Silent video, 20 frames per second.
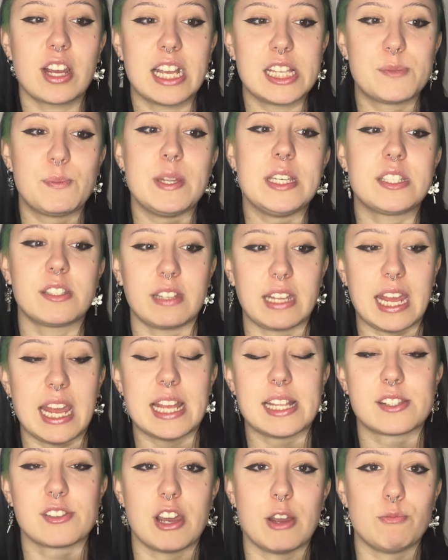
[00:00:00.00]
has been
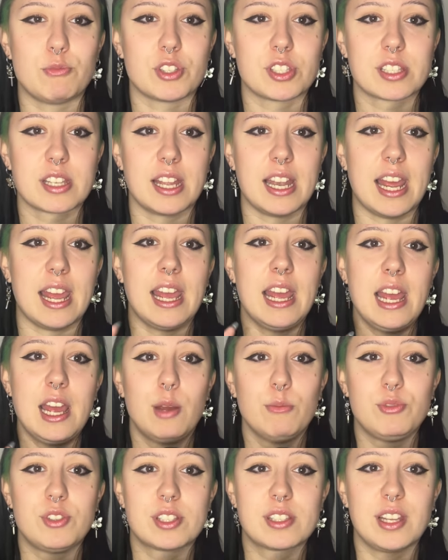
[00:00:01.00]
deleted, so I'm just gonna
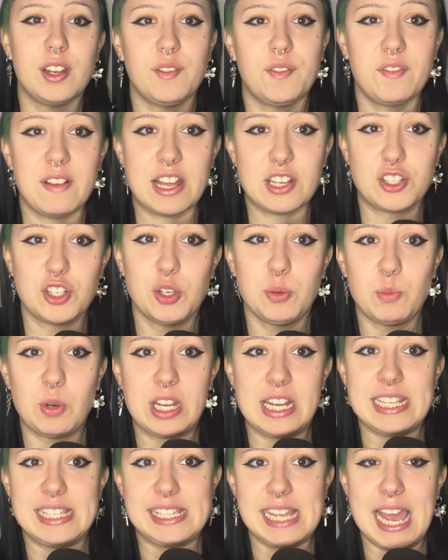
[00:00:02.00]
just gonna flash up
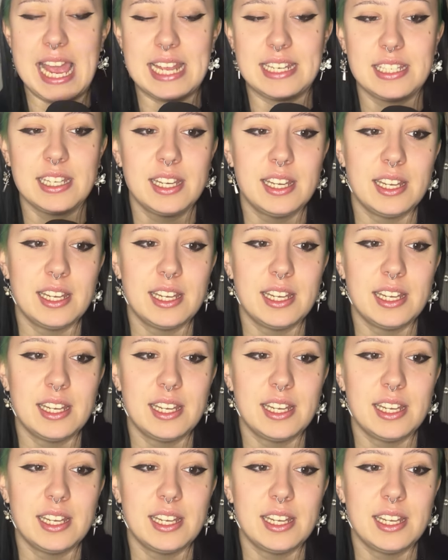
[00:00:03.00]
what it said.